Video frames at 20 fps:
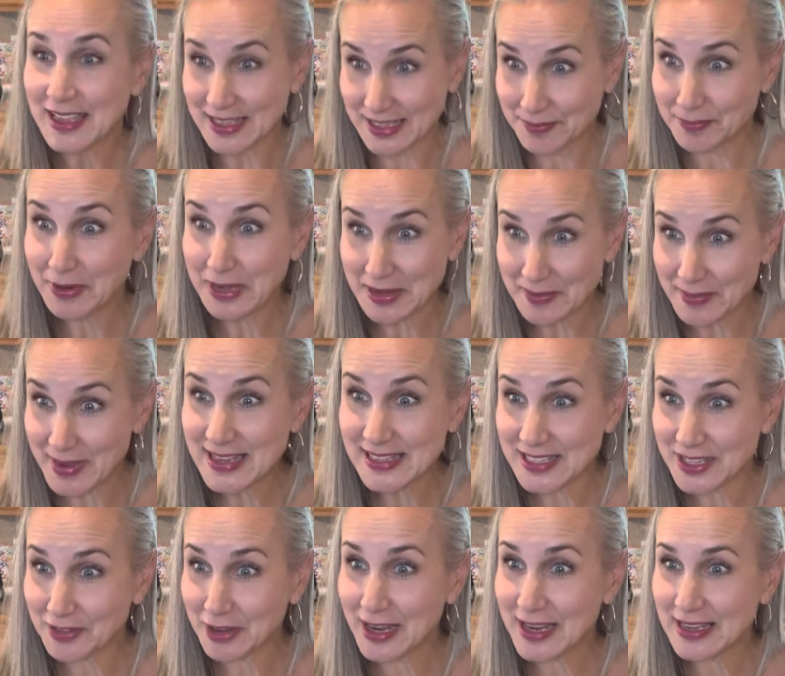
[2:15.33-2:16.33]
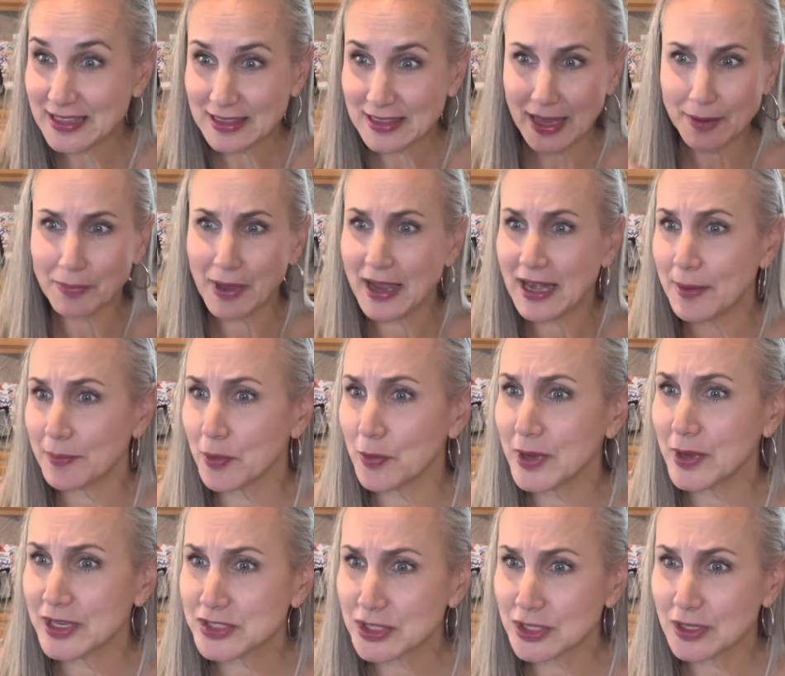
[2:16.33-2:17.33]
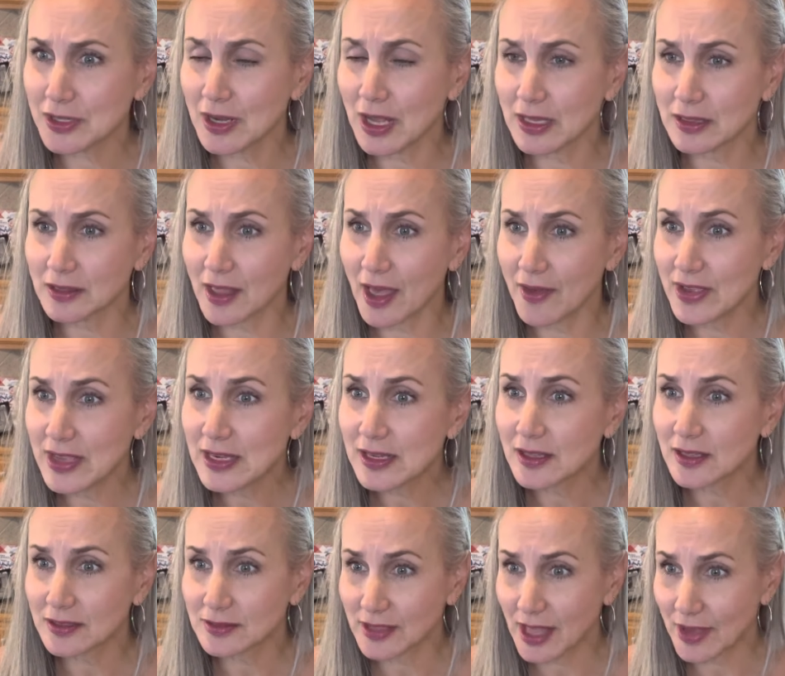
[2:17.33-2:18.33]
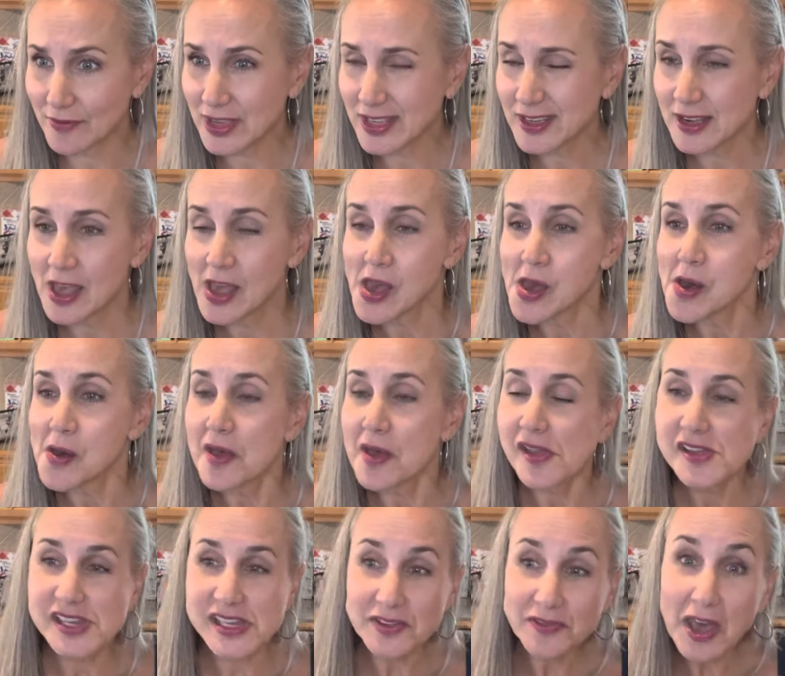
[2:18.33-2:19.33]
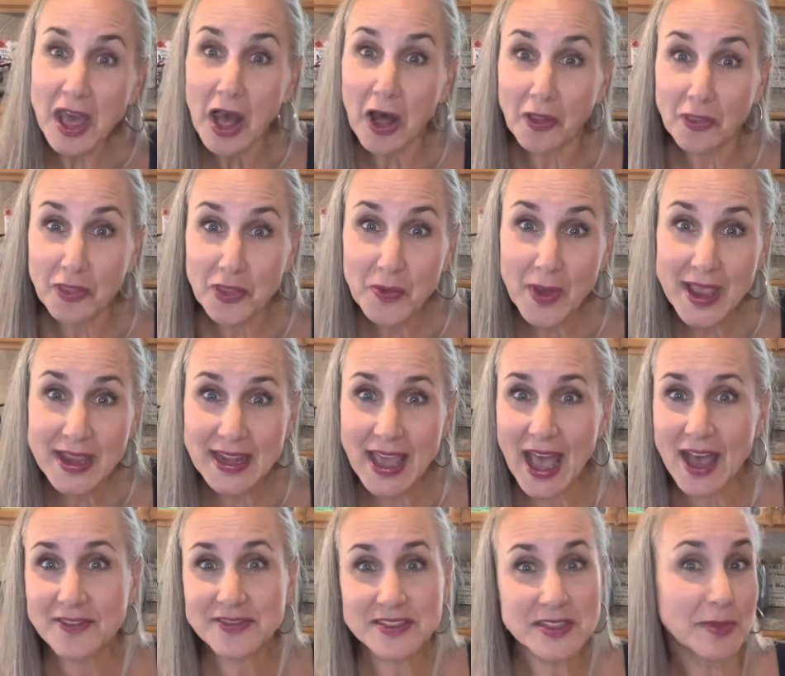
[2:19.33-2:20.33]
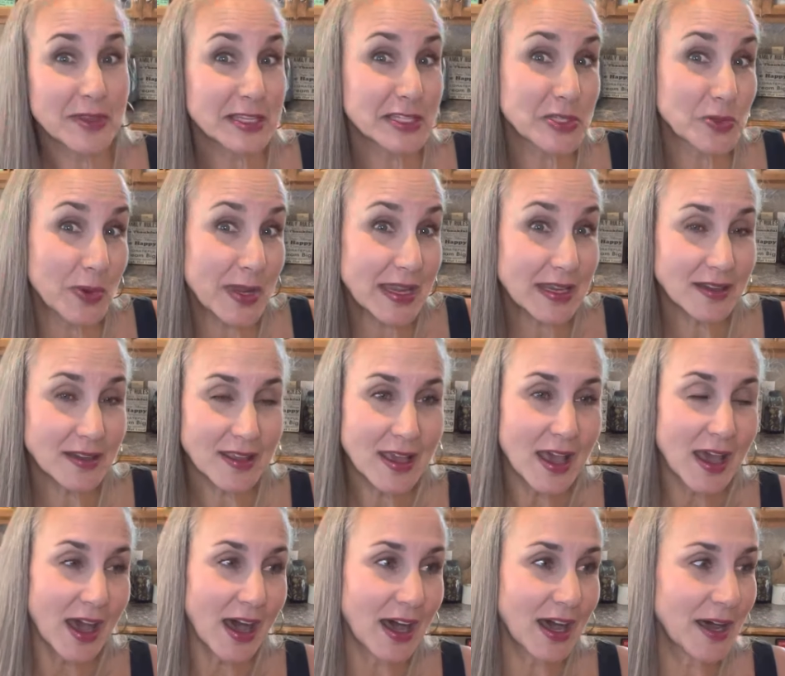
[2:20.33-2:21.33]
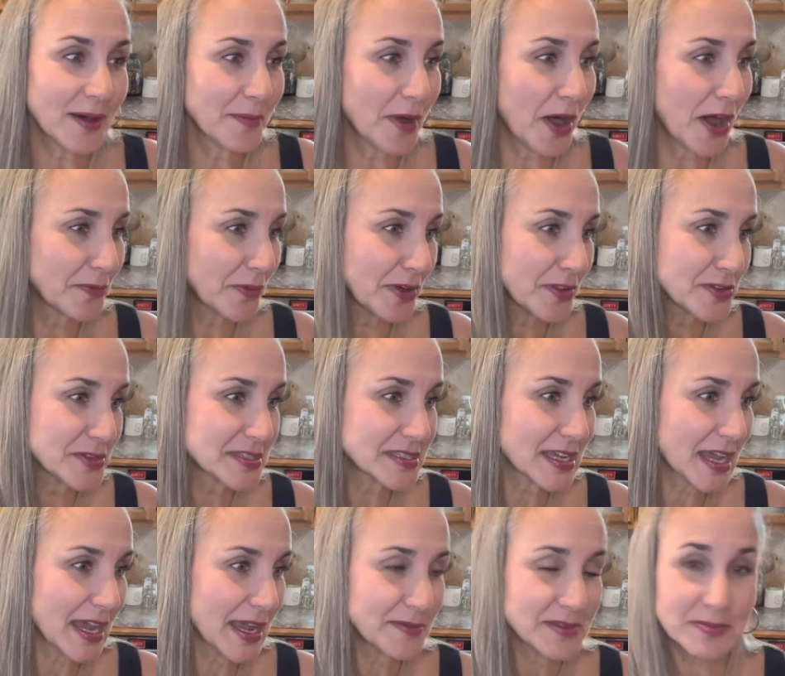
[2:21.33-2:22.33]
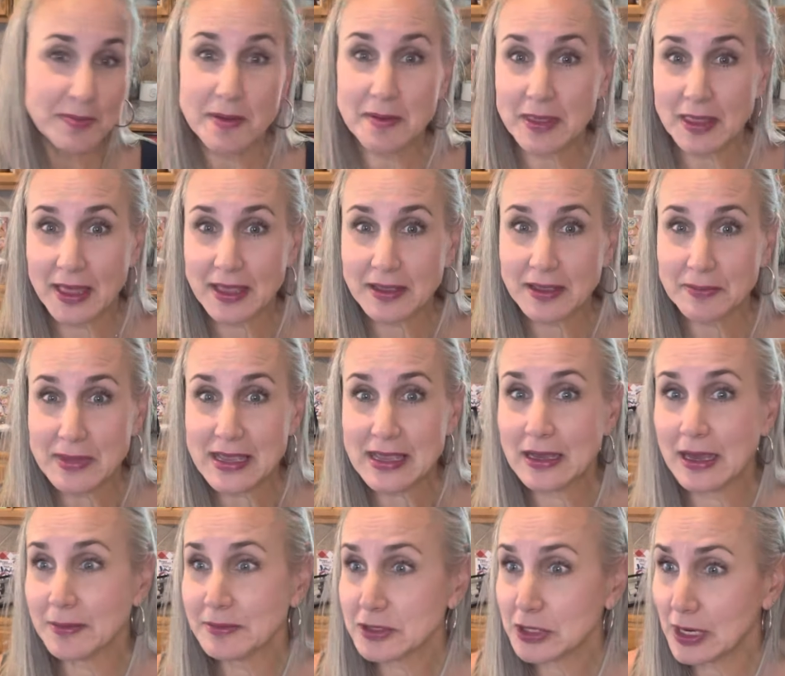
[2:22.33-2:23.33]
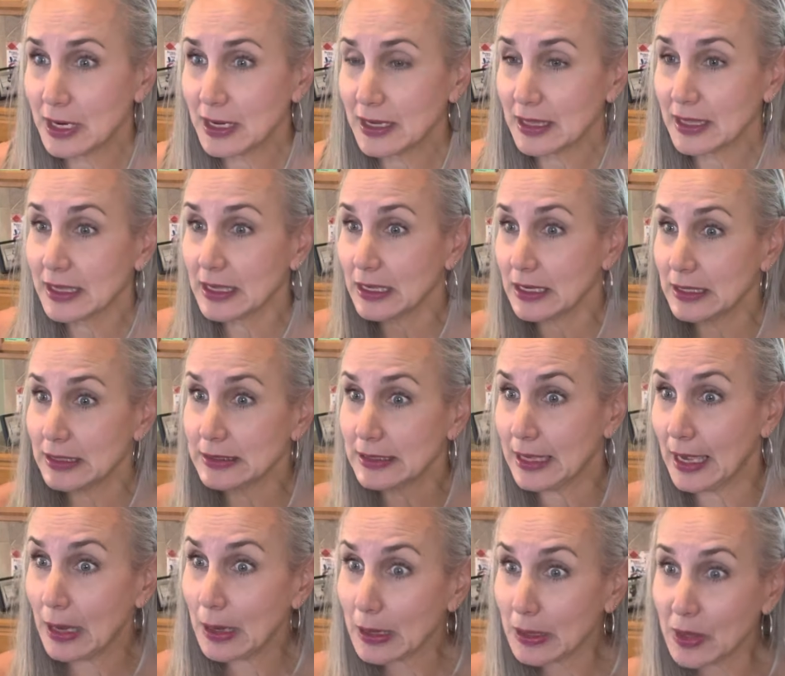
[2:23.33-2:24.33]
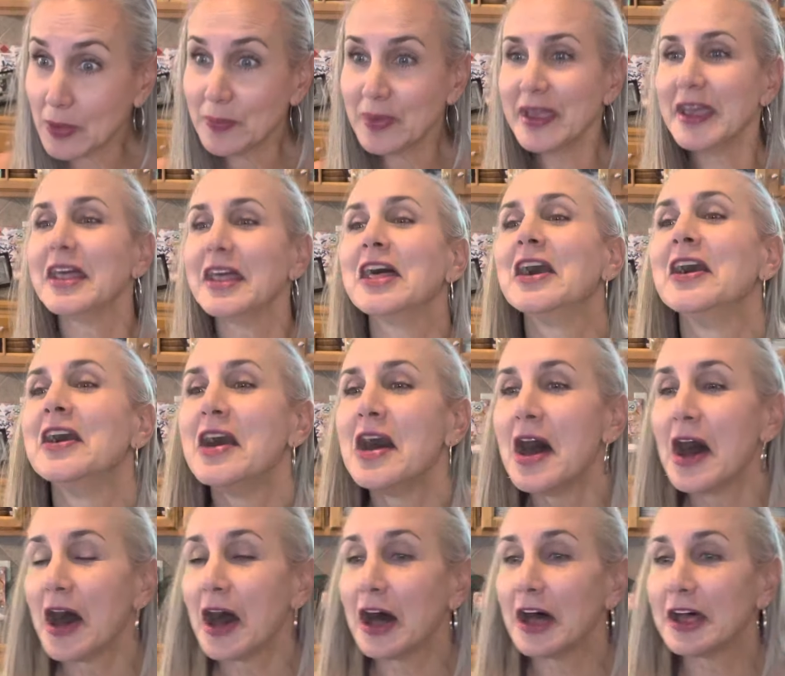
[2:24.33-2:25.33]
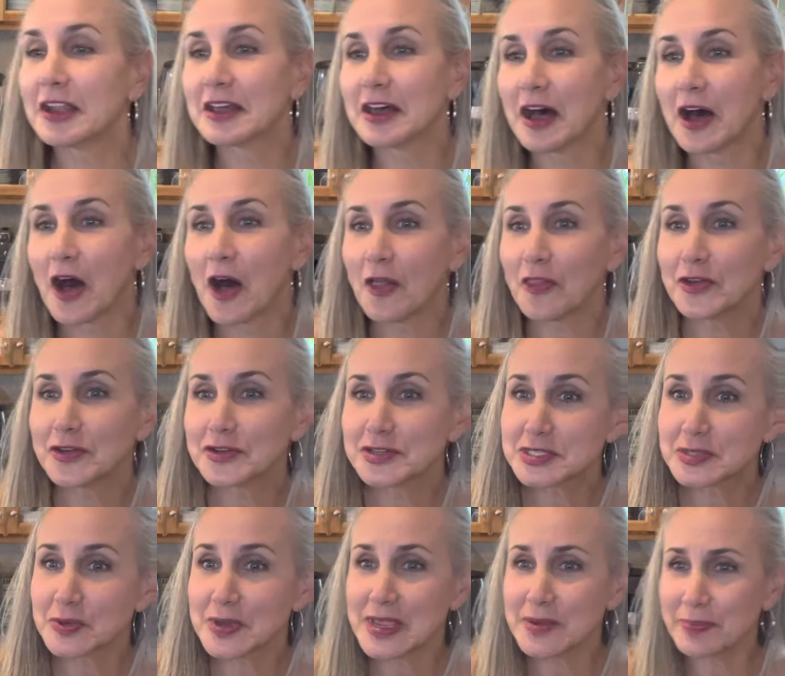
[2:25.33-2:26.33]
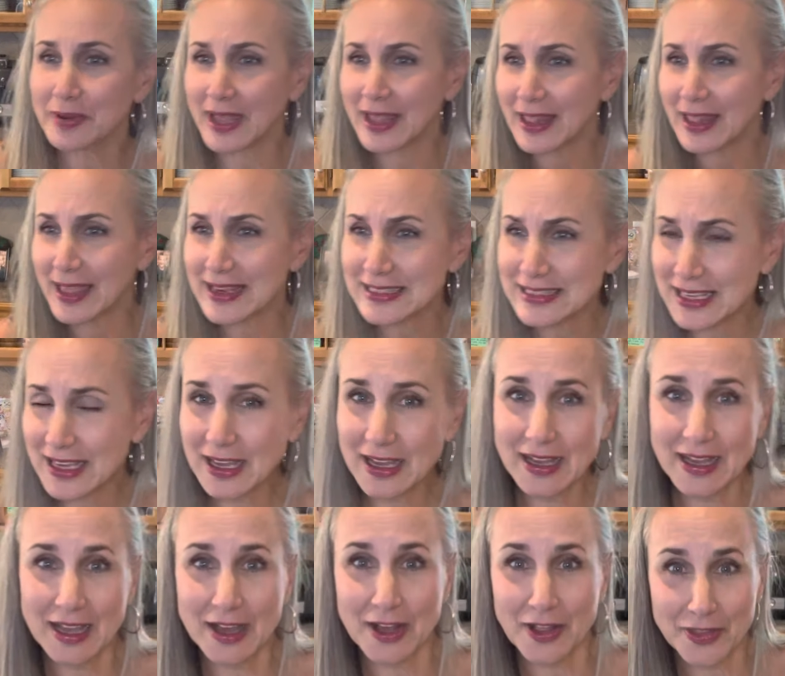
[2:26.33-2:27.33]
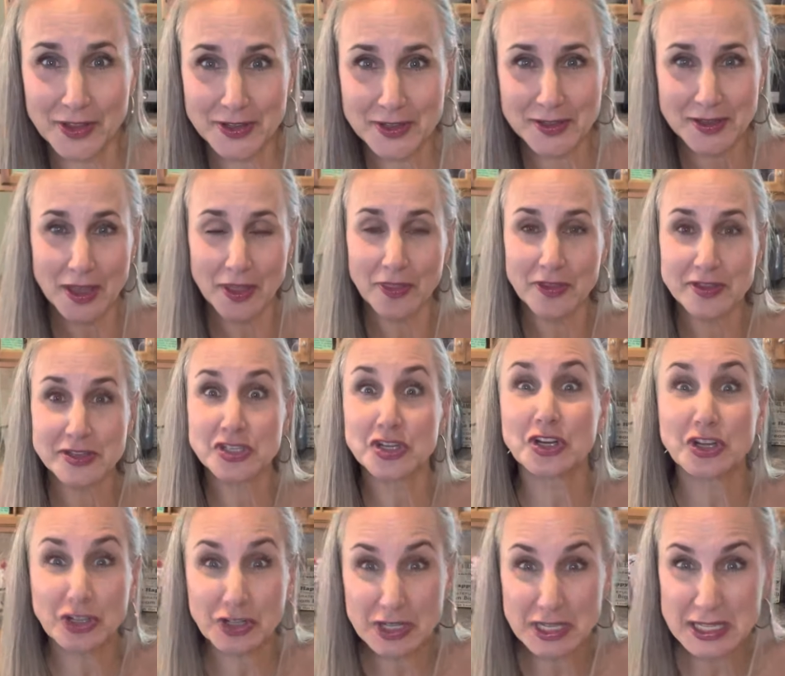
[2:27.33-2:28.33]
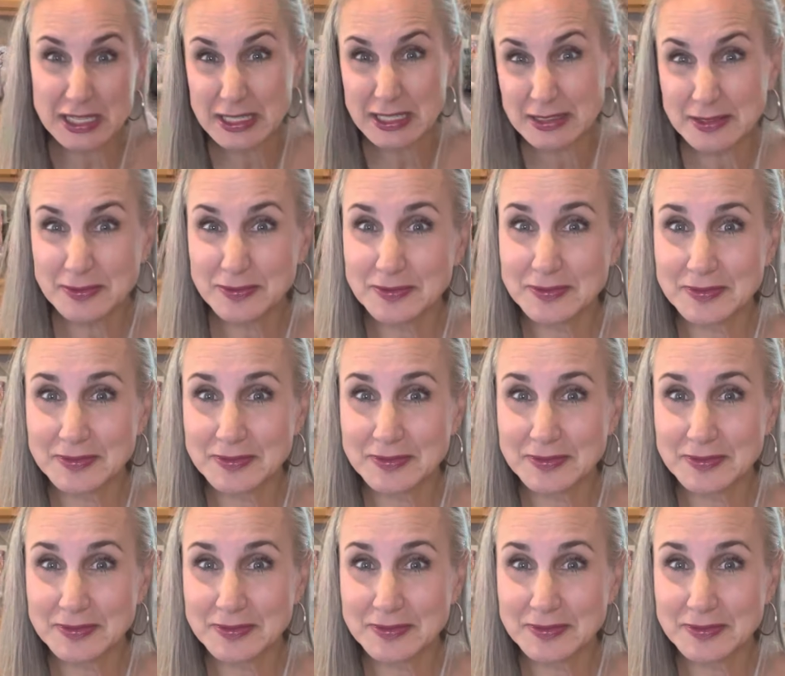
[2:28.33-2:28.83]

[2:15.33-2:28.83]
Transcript: Pretty amazing, right? That pineapple wedger, I love it. Kind of a healthy way to have something sweet on one of those times, maybe like me, I'm trying to like cut down a little bit on all those sweet, but I liked all the sugary,